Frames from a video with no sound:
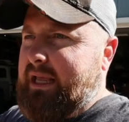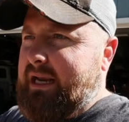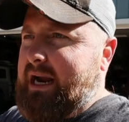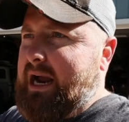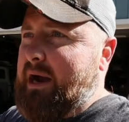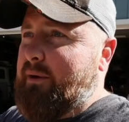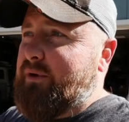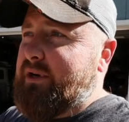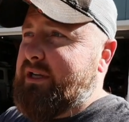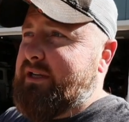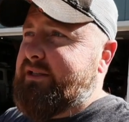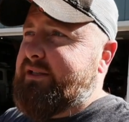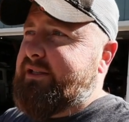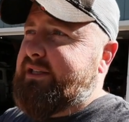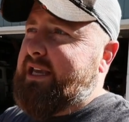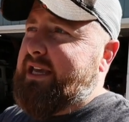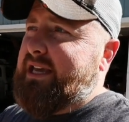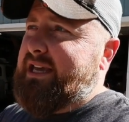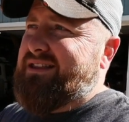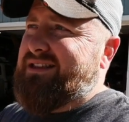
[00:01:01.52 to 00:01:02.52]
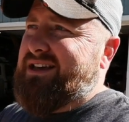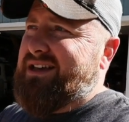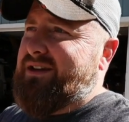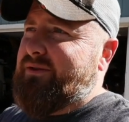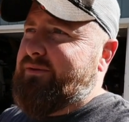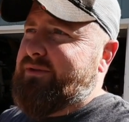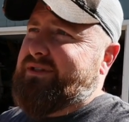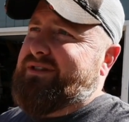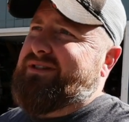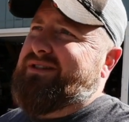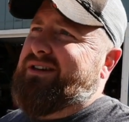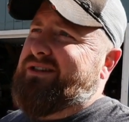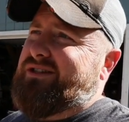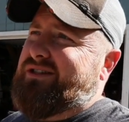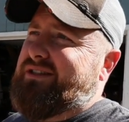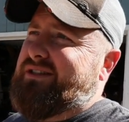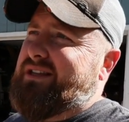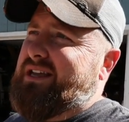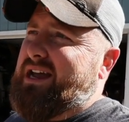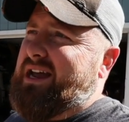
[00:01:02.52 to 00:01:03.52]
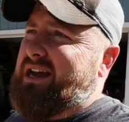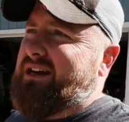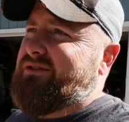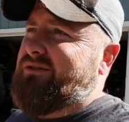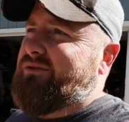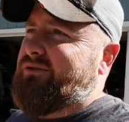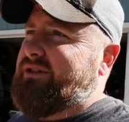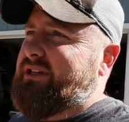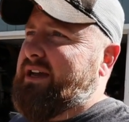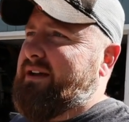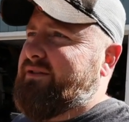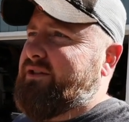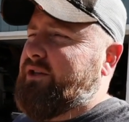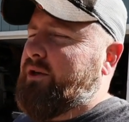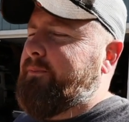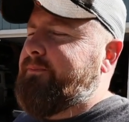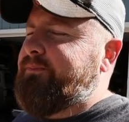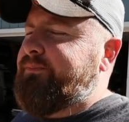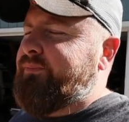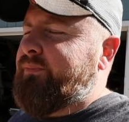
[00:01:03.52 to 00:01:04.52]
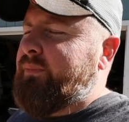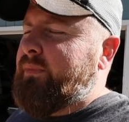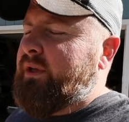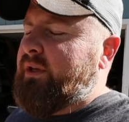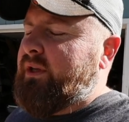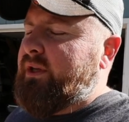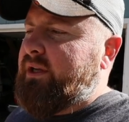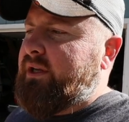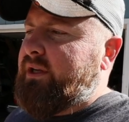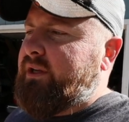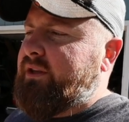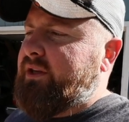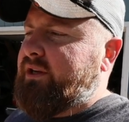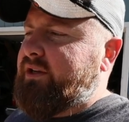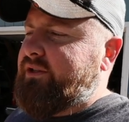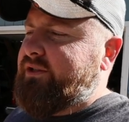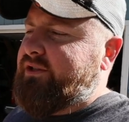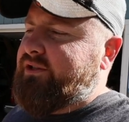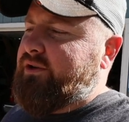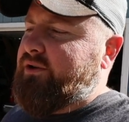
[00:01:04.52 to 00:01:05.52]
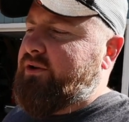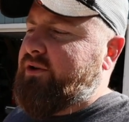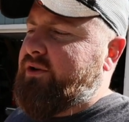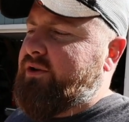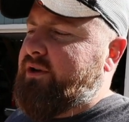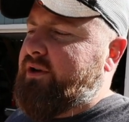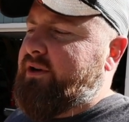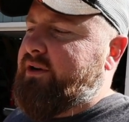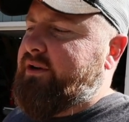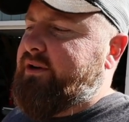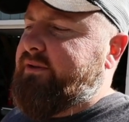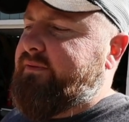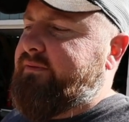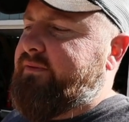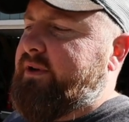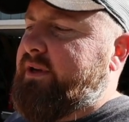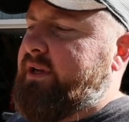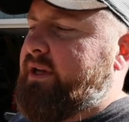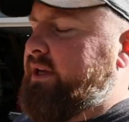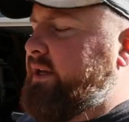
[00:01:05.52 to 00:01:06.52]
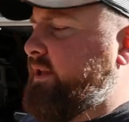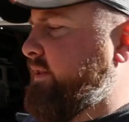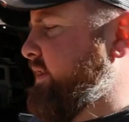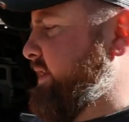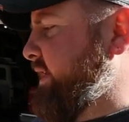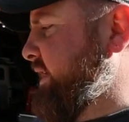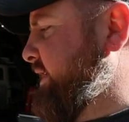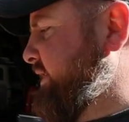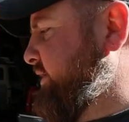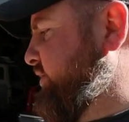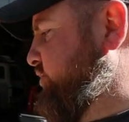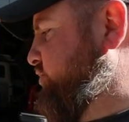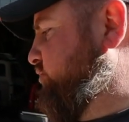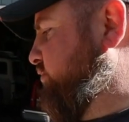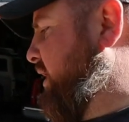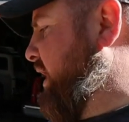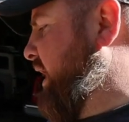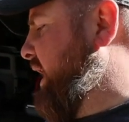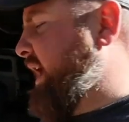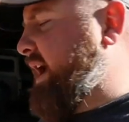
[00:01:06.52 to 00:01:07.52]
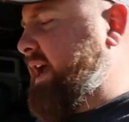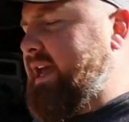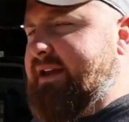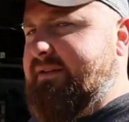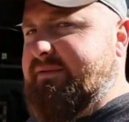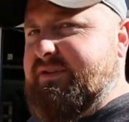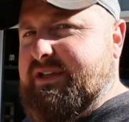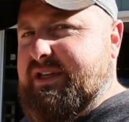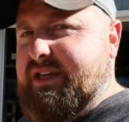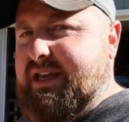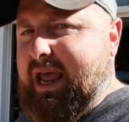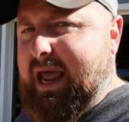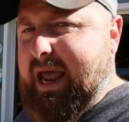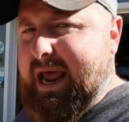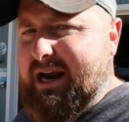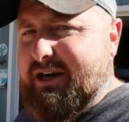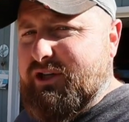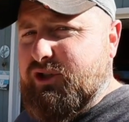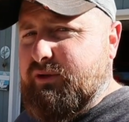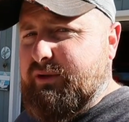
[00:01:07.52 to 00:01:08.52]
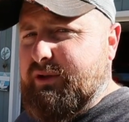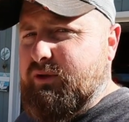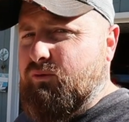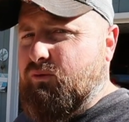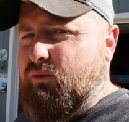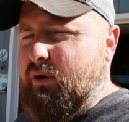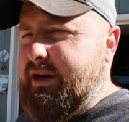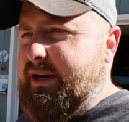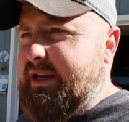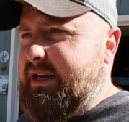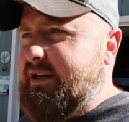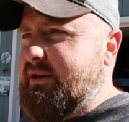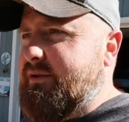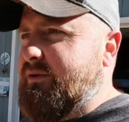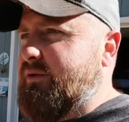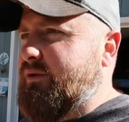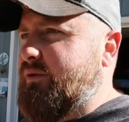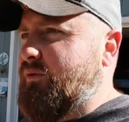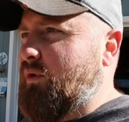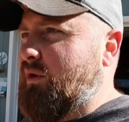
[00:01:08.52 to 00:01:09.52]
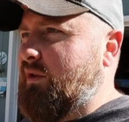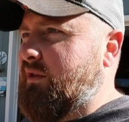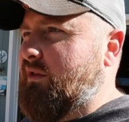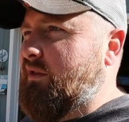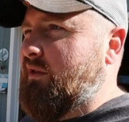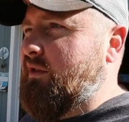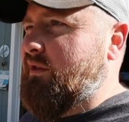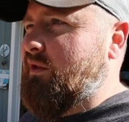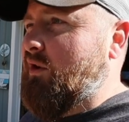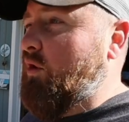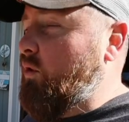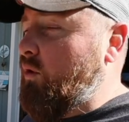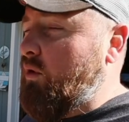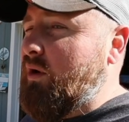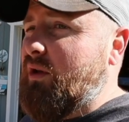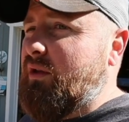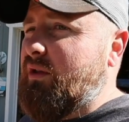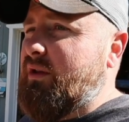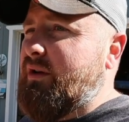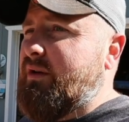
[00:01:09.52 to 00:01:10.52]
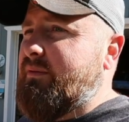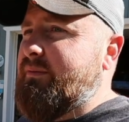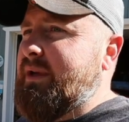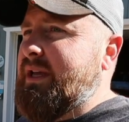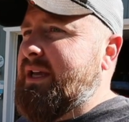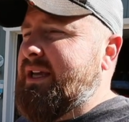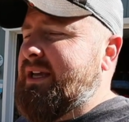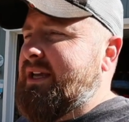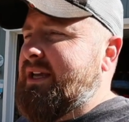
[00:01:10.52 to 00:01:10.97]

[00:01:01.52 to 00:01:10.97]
Like, I wouldn't even say that it was touching the axle shaft. So the concern of these drives actually running with no oil in them